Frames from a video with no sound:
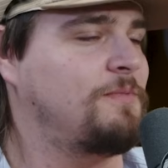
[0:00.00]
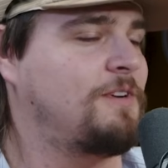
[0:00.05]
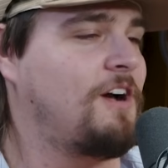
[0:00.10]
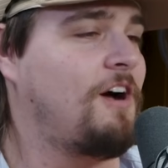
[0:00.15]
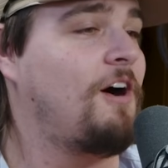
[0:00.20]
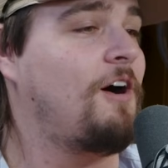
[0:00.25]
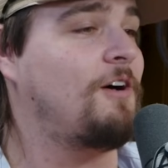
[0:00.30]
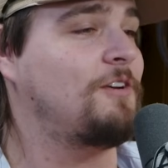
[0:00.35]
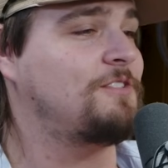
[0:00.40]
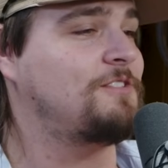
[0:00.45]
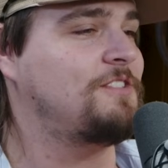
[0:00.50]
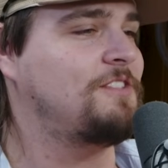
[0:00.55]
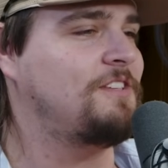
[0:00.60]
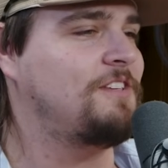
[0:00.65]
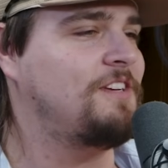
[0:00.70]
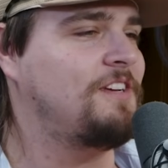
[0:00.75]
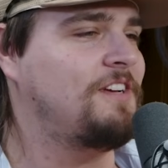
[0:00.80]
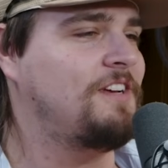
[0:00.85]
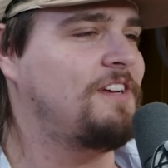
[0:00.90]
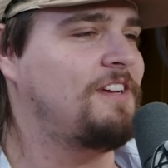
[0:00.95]
cost
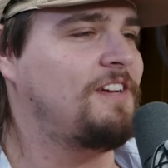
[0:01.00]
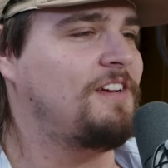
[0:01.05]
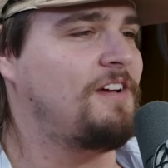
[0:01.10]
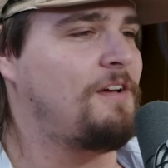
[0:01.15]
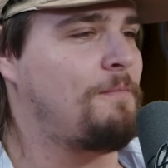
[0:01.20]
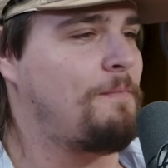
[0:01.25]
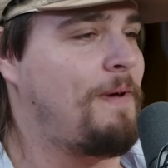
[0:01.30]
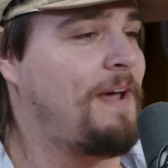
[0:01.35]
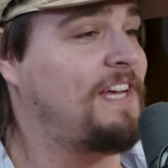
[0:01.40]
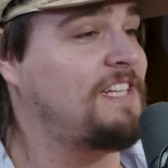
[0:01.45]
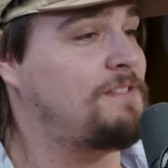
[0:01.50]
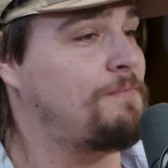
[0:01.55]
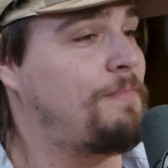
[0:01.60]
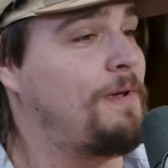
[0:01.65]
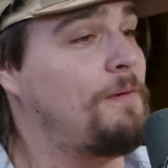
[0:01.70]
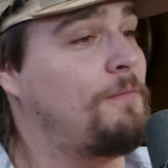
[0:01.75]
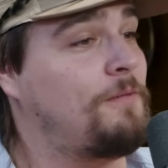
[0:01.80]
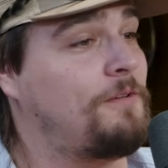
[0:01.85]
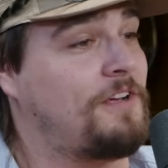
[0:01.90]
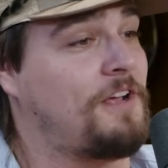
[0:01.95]
and pay some
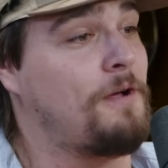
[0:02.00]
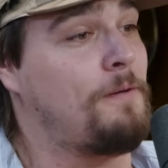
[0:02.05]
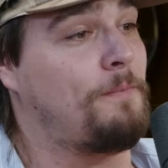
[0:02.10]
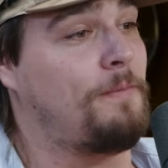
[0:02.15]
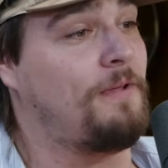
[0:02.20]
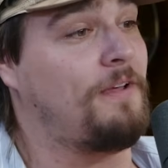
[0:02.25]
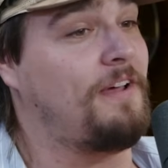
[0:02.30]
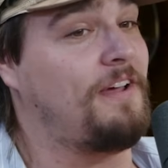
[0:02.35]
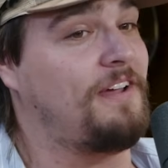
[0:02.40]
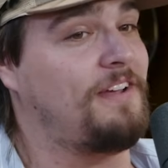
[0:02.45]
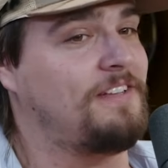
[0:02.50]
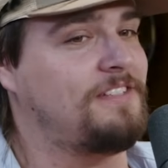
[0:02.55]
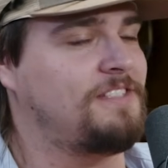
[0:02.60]
people to come play.